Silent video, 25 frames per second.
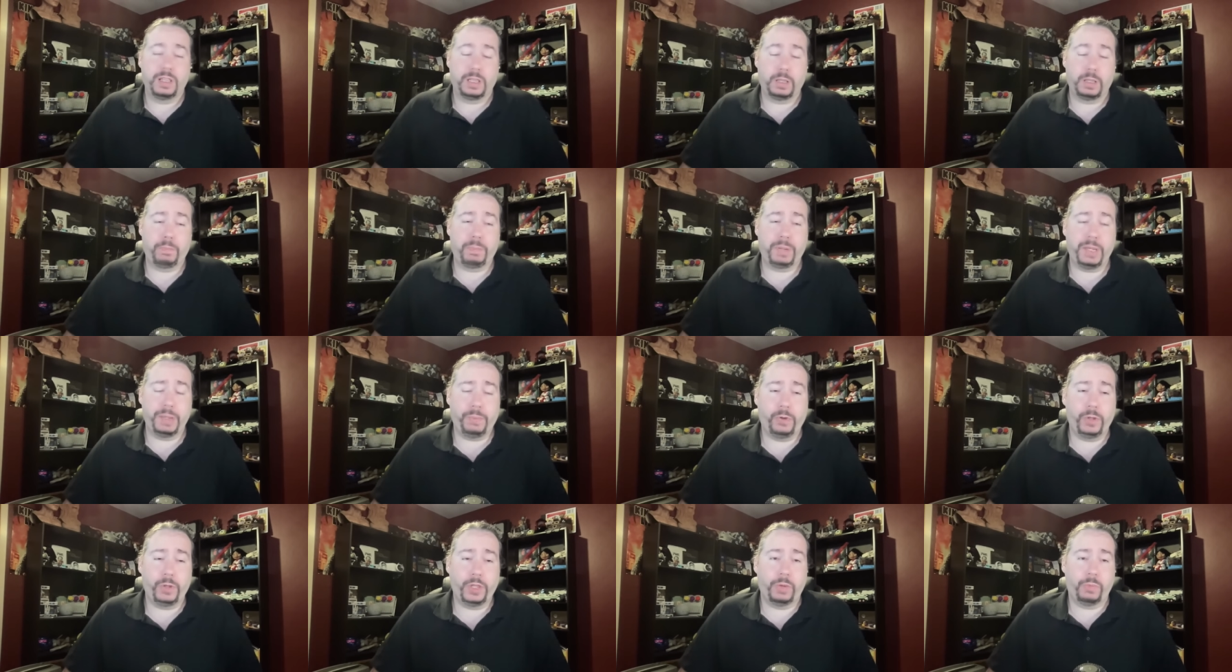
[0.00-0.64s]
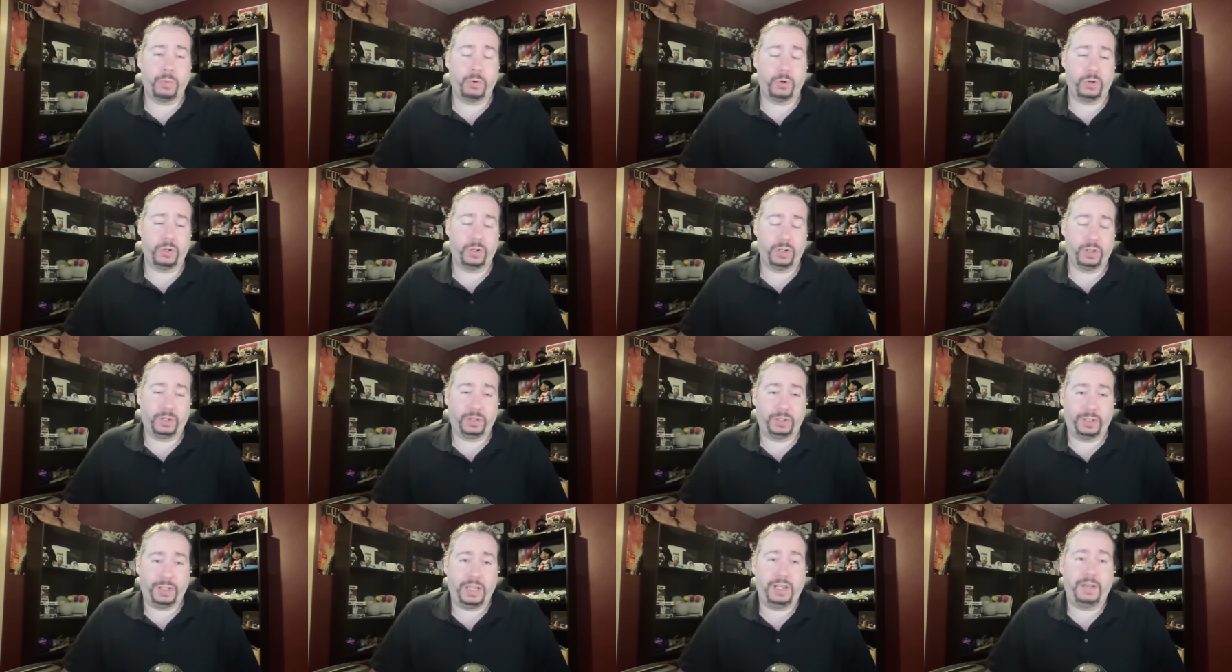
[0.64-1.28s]
the people that were going
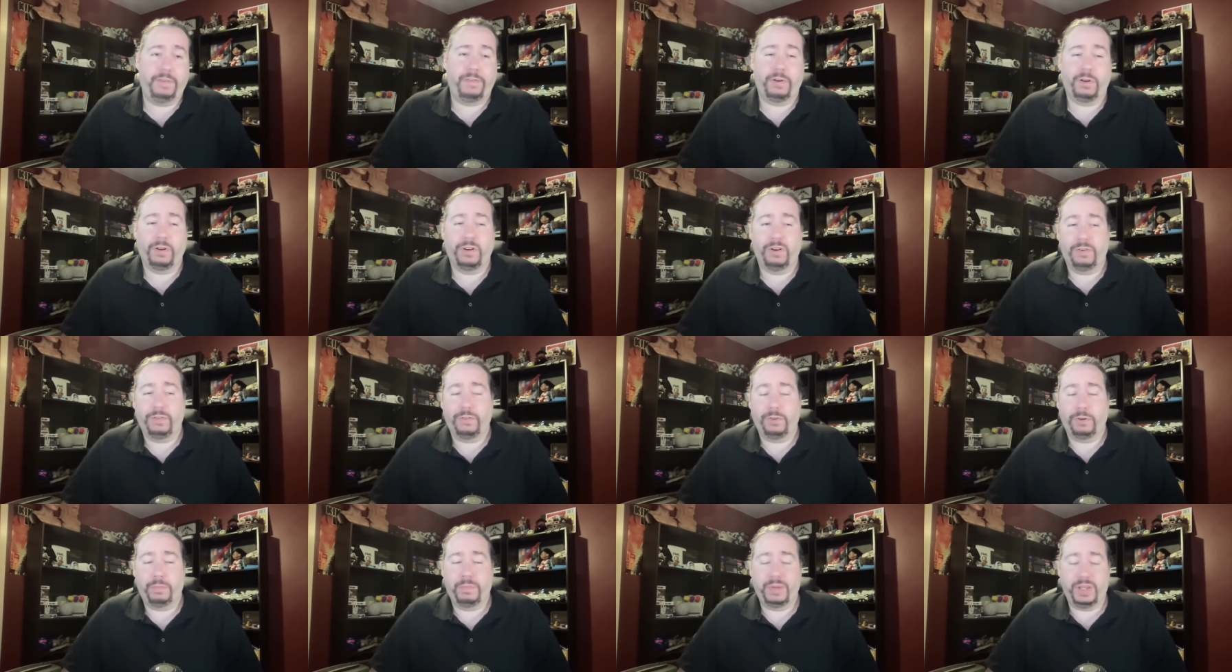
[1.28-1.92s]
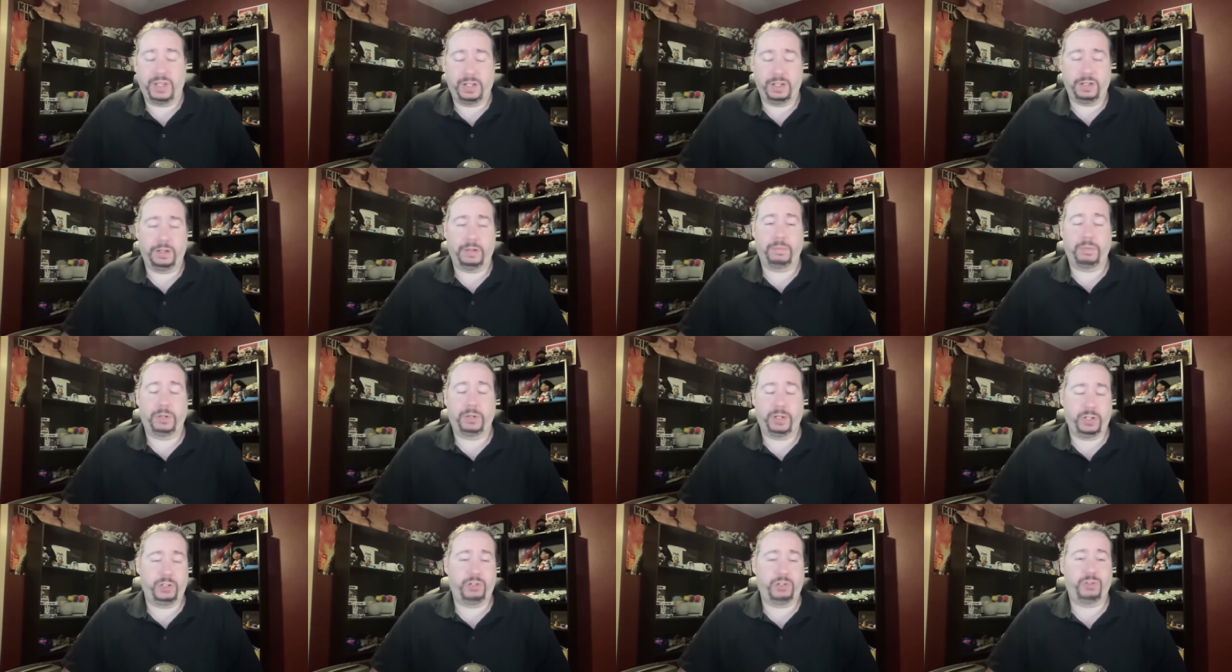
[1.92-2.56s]
to leave her for being a
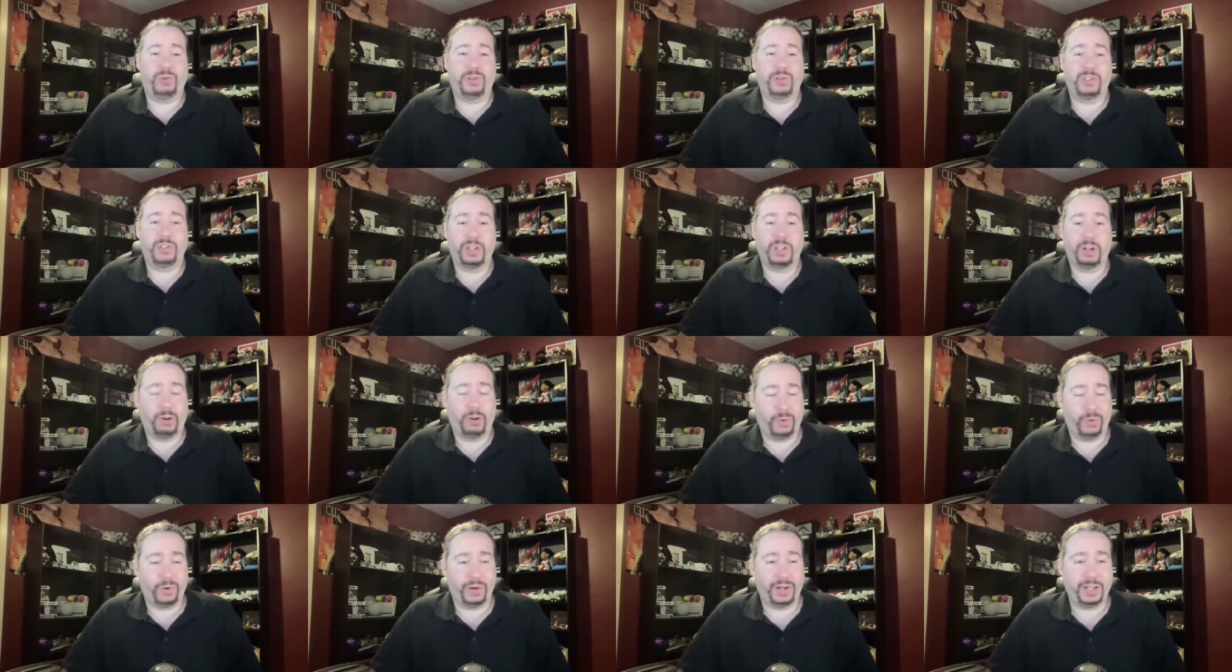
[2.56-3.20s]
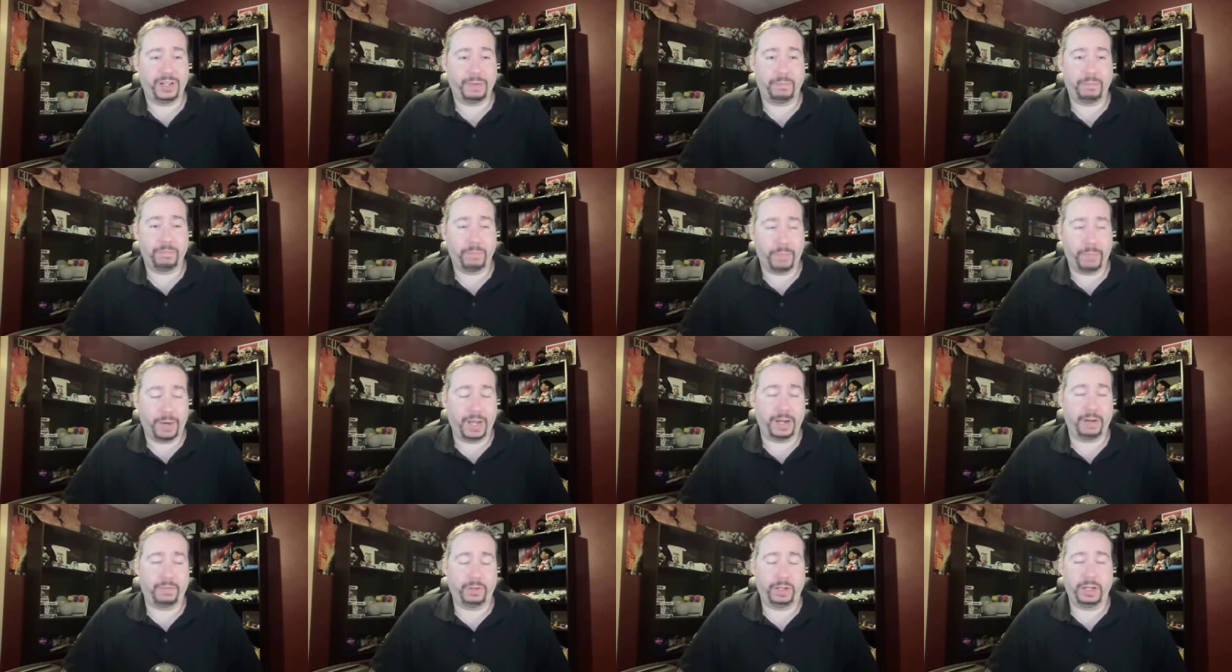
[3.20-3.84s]
plagiarist had already
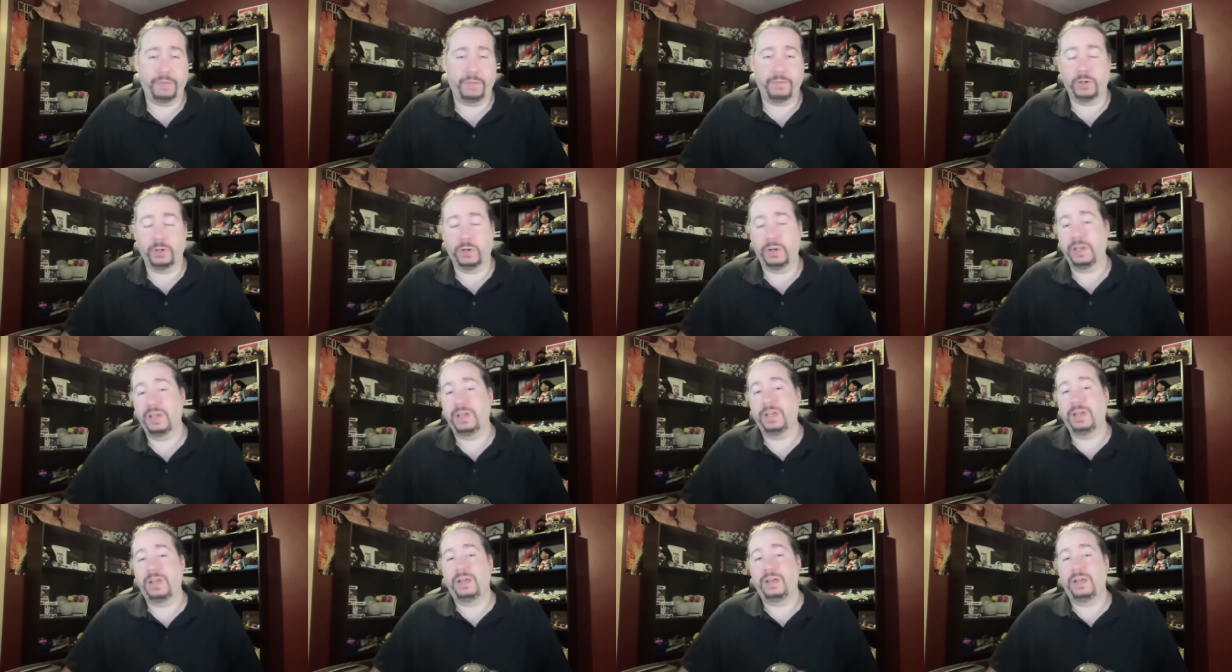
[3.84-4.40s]
might have left her.